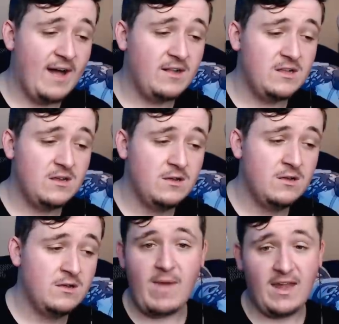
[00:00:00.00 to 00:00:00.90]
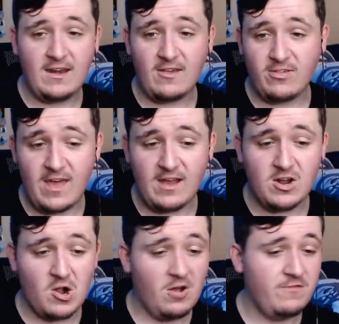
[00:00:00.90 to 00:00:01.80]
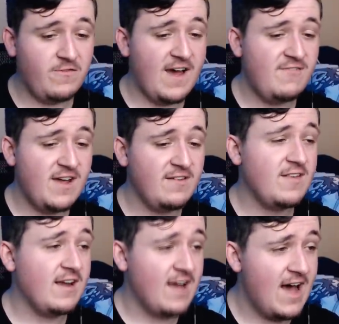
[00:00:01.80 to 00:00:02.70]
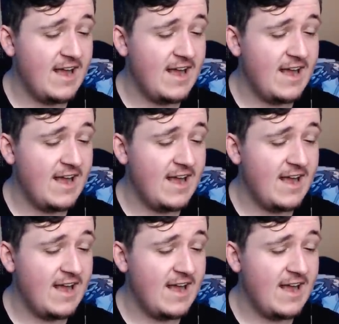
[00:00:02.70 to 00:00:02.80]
Well, they made it a thing called Five Nights at